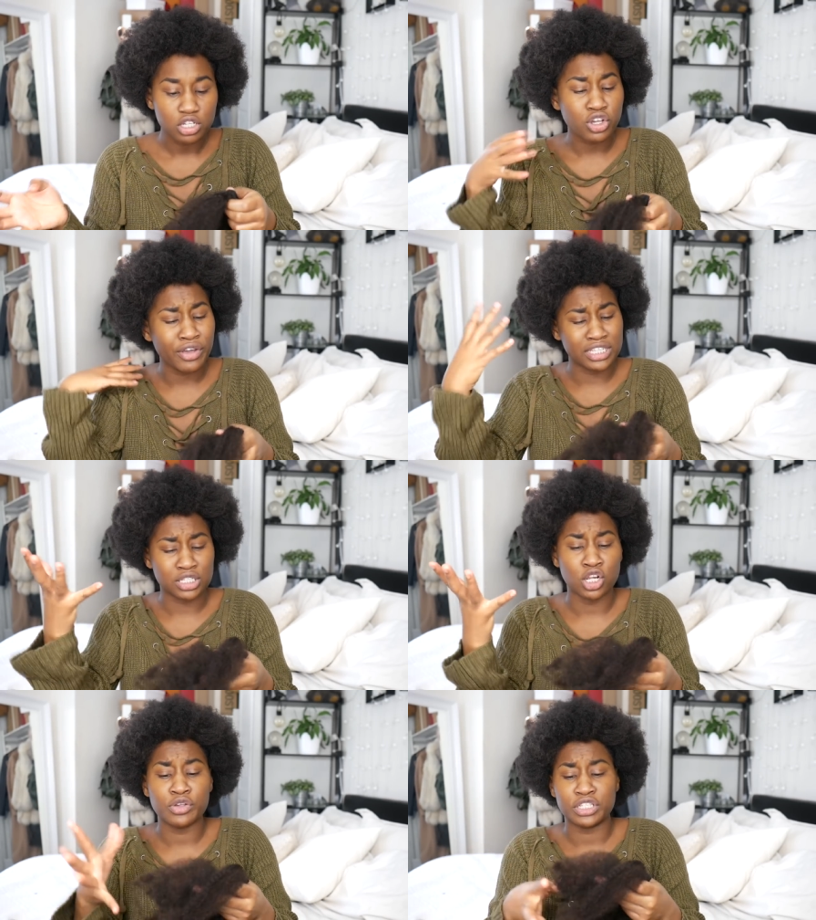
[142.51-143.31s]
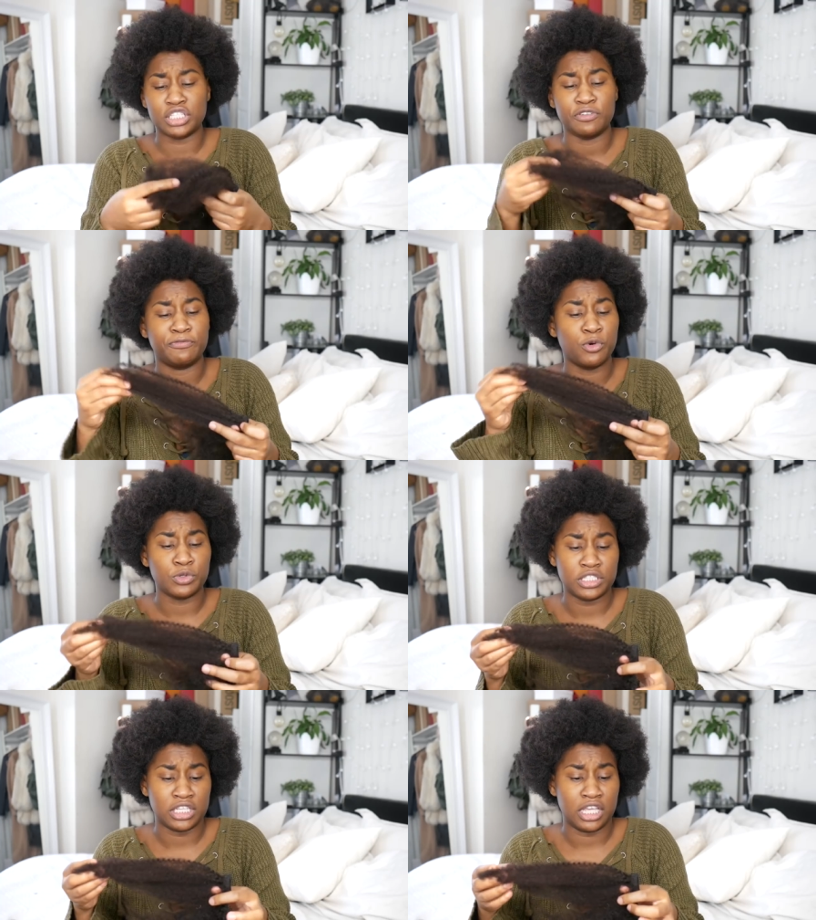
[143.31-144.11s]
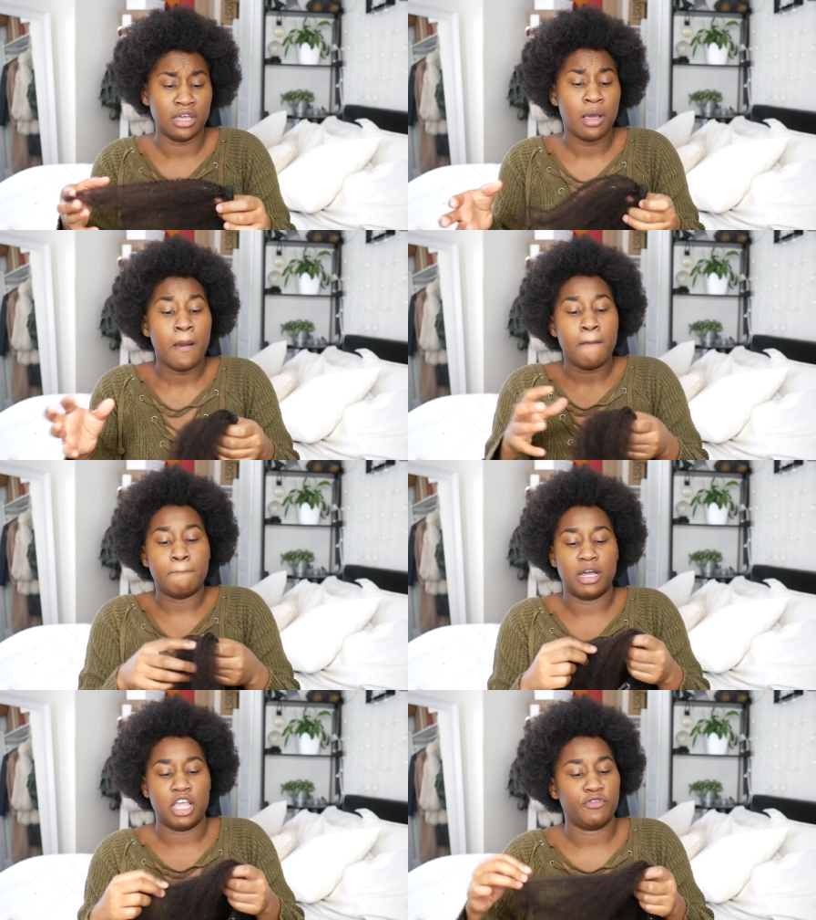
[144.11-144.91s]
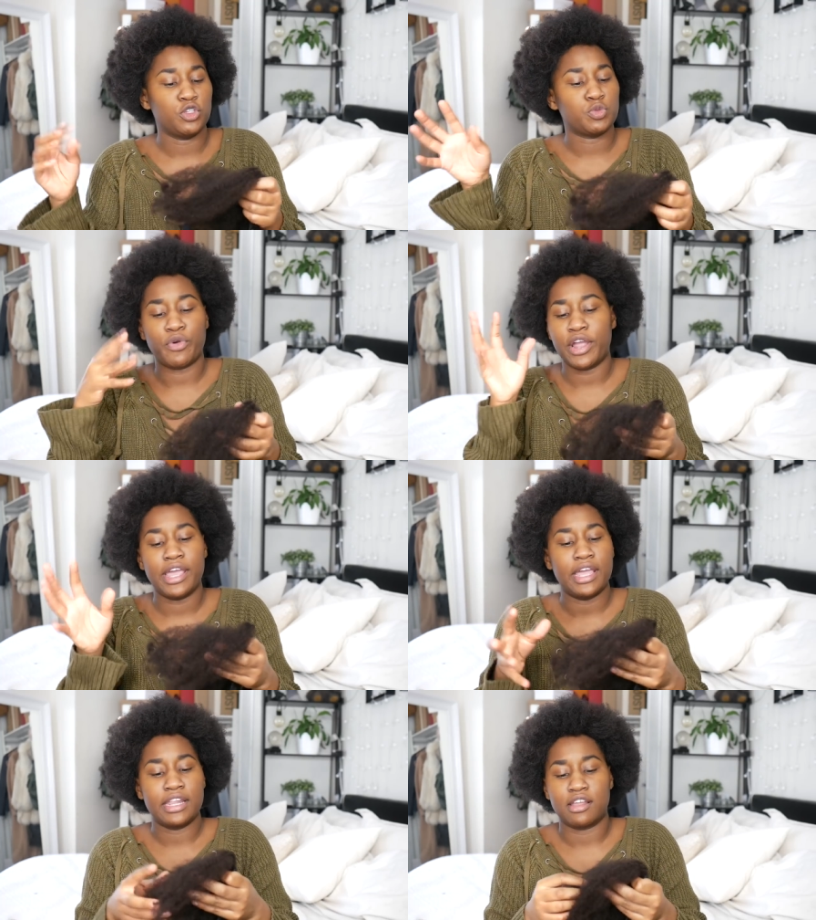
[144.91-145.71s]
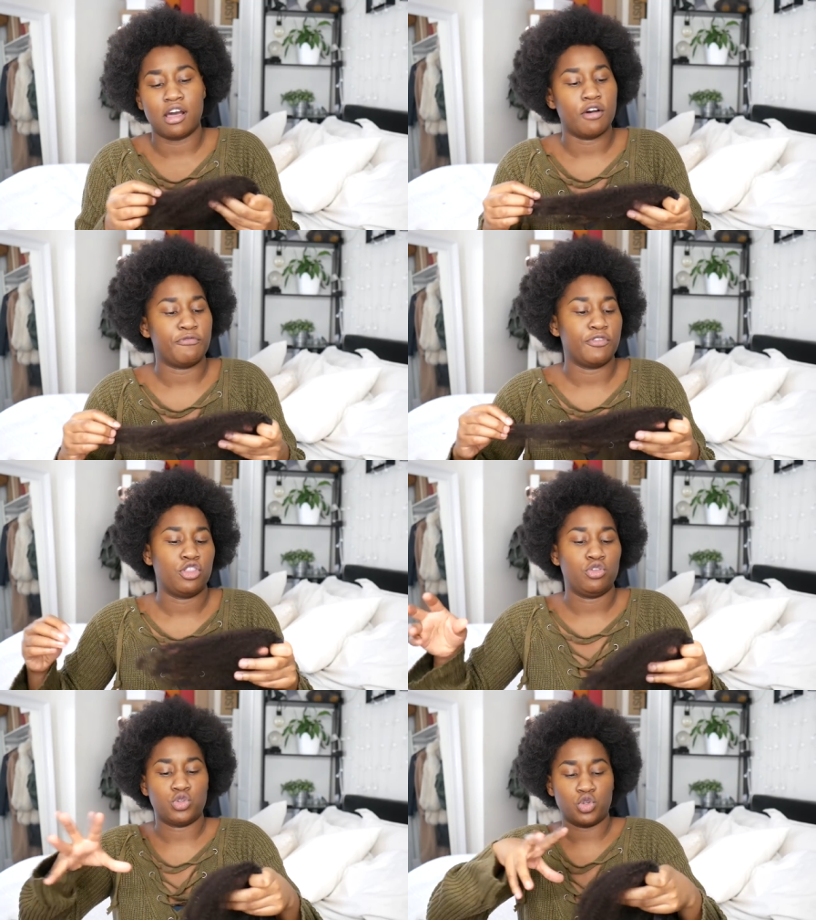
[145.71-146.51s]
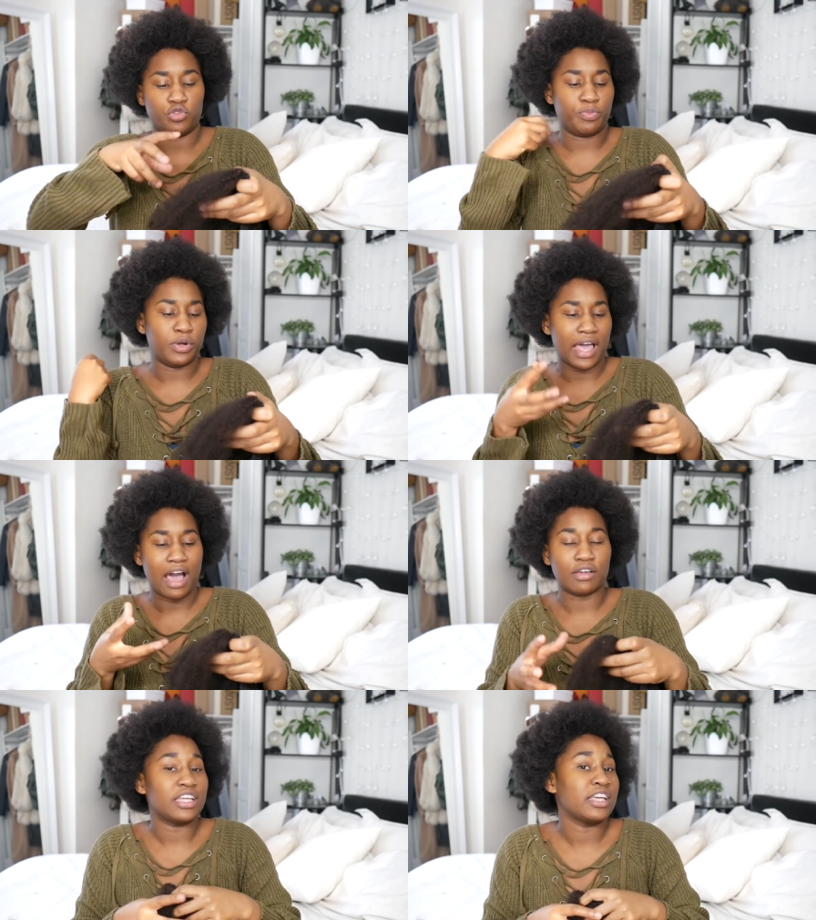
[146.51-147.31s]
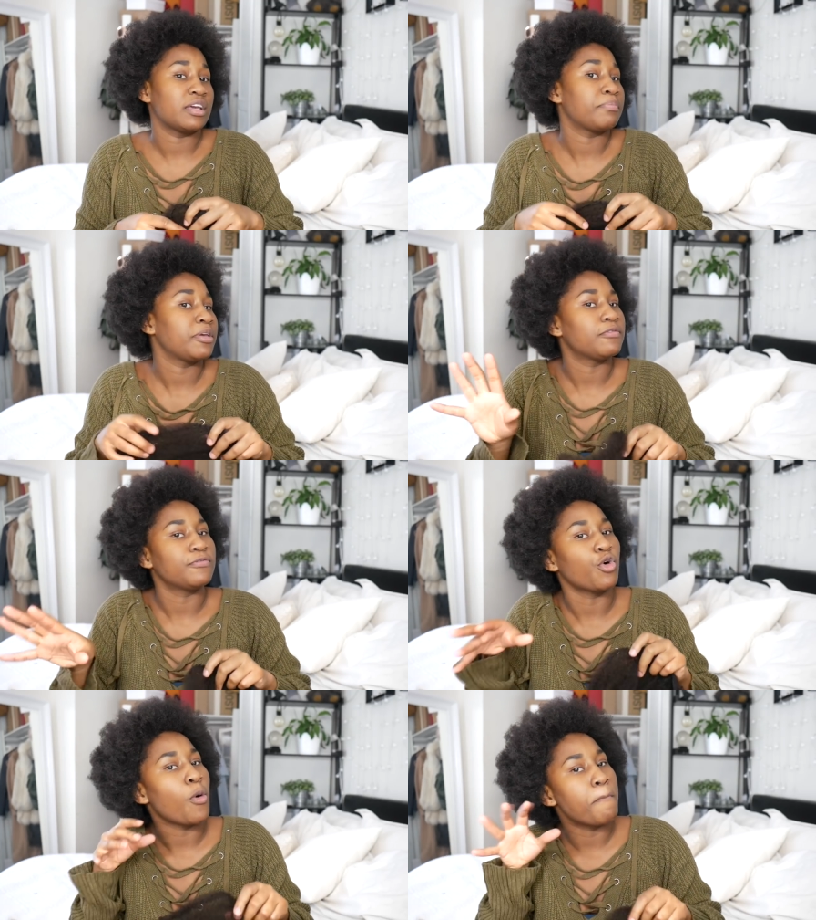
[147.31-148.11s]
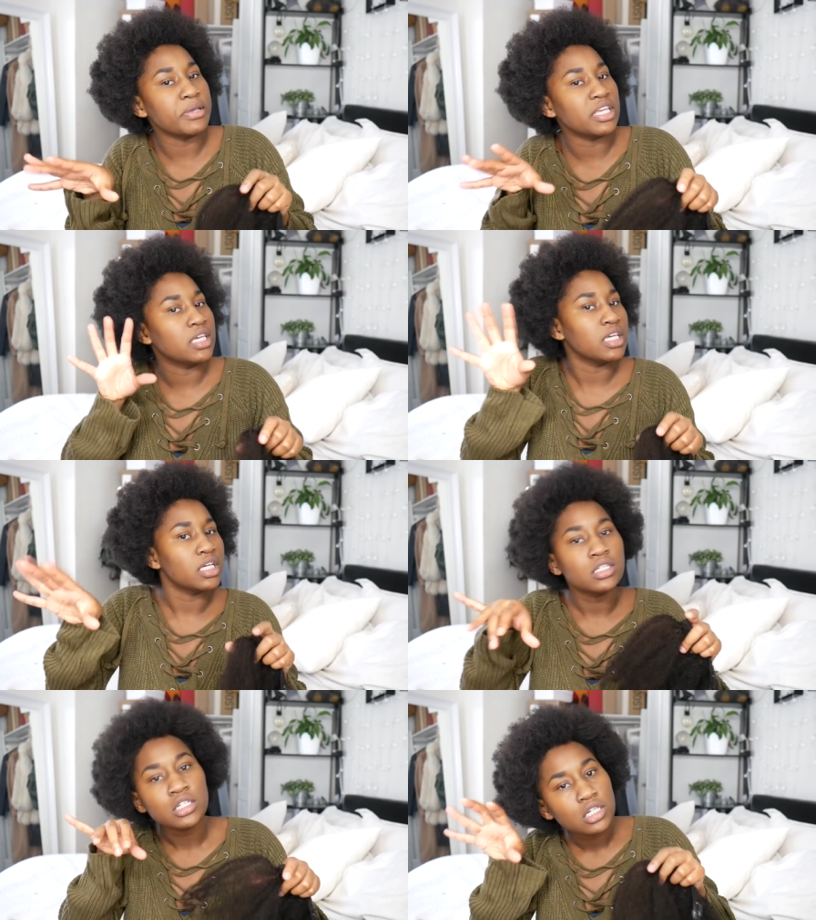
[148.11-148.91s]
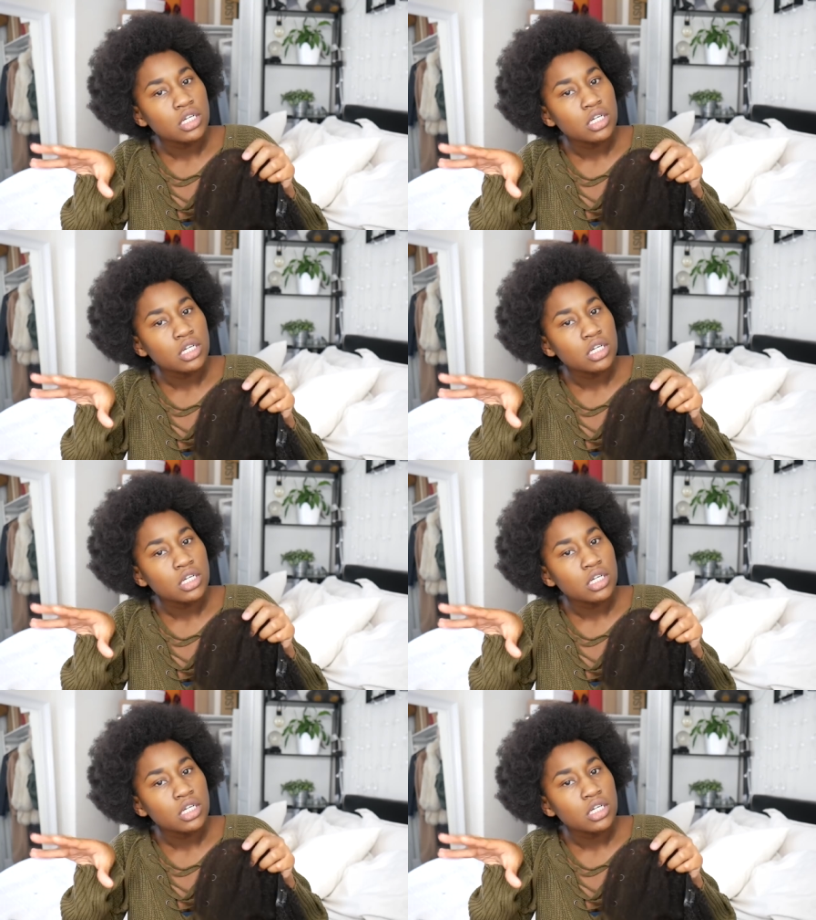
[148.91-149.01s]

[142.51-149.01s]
So it's closest to 4C, but if you spray it enough and you sort of pull it out, then it can be 4B